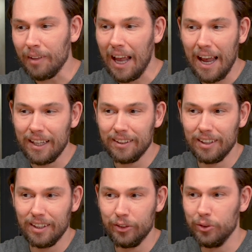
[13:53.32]
and
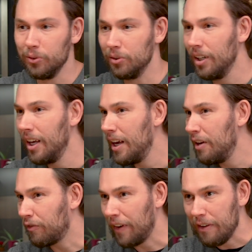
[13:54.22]
new
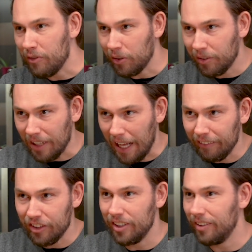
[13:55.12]
frameworks,
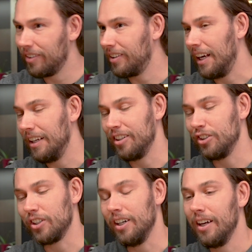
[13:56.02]
languages,
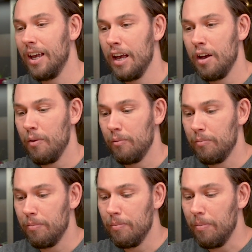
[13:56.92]
etc.
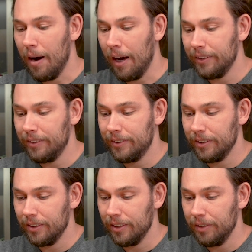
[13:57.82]
But
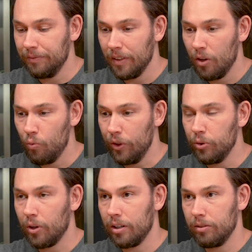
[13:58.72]
when
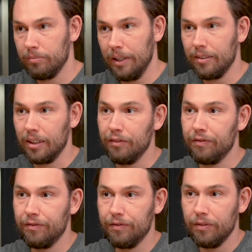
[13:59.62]
you are basically
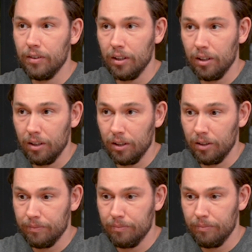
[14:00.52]

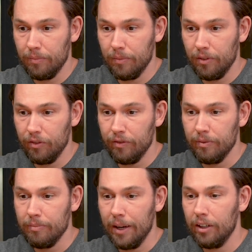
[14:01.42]
when
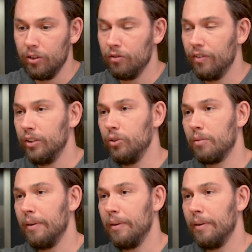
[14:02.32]
you are